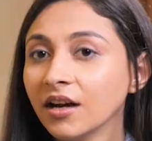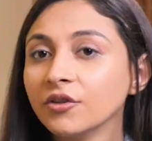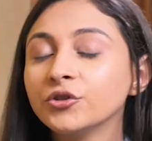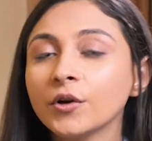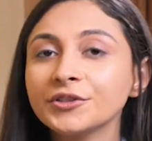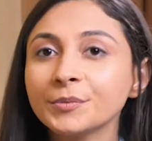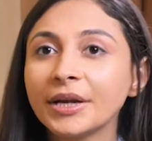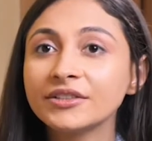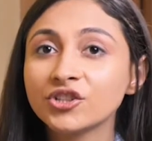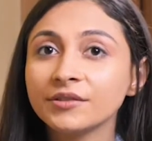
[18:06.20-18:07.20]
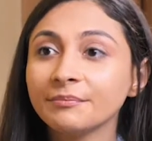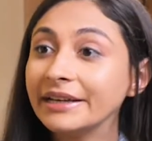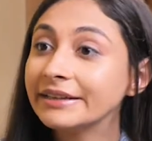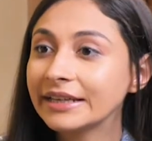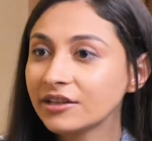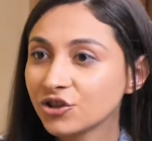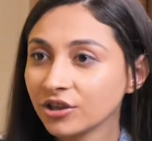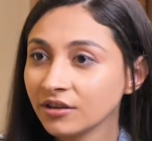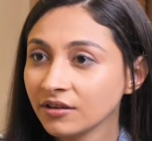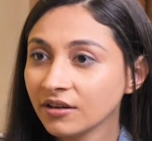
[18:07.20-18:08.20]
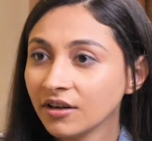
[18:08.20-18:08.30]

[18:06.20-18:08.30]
You also mentioned meditation.